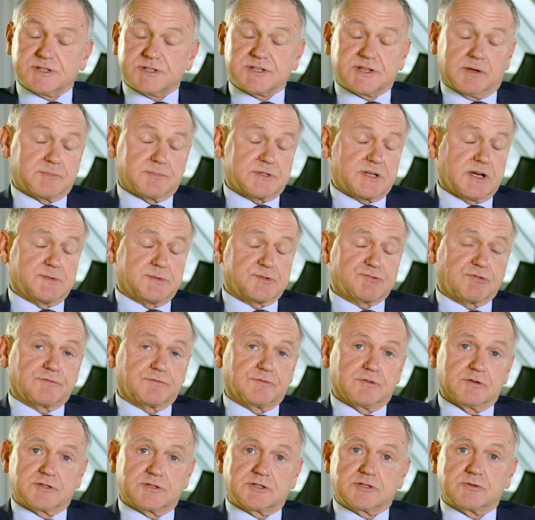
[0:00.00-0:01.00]
sometimes
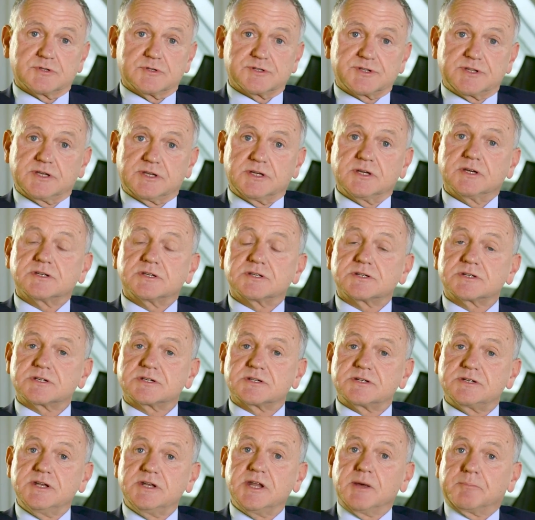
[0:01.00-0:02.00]
referred to as the
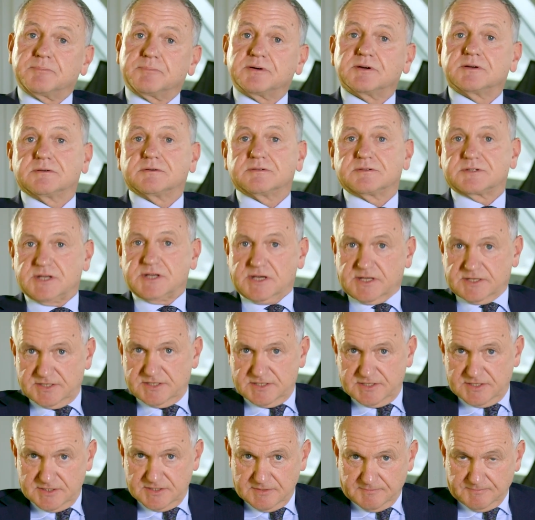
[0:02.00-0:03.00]
SNP
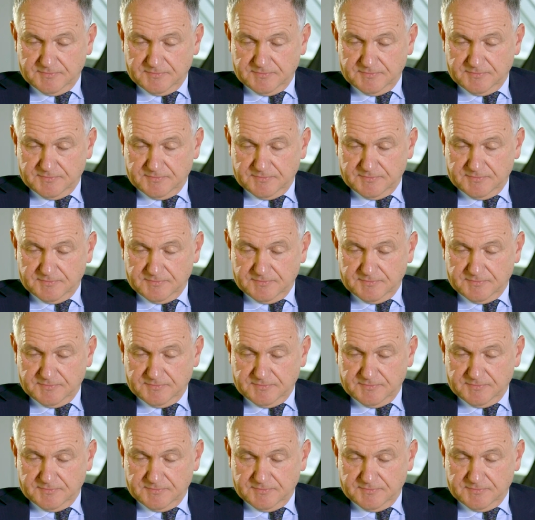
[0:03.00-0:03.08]
test.